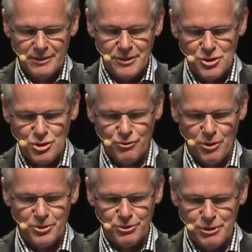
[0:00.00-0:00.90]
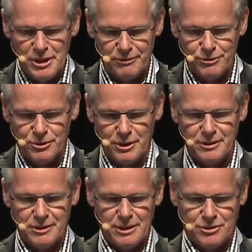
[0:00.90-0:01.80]
this is from the rear. You
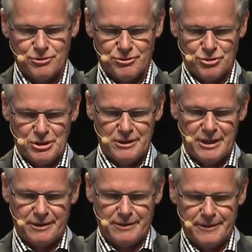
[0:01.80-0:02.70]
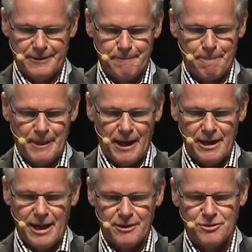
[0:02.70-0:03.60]
can see that um,
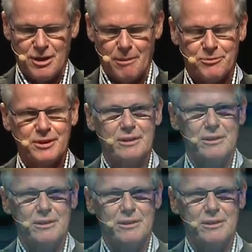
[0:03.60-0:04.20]
I add something